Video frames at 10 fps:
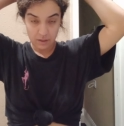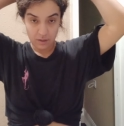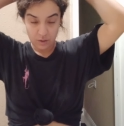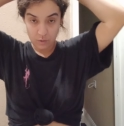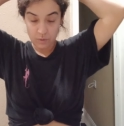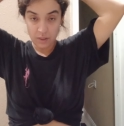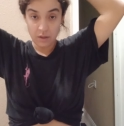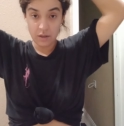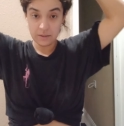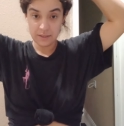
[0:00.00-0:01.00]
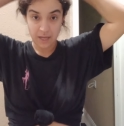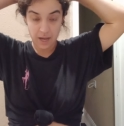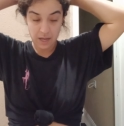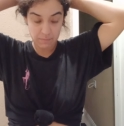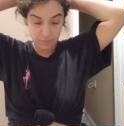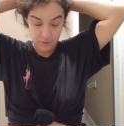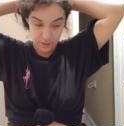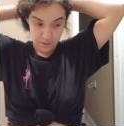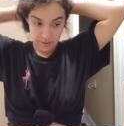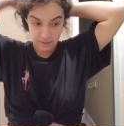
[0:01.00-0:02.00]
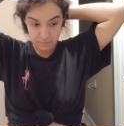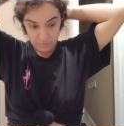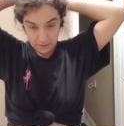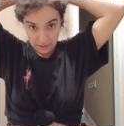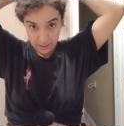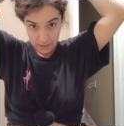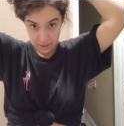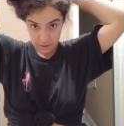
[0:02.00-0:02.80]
you know, a long time, or she's gonna be like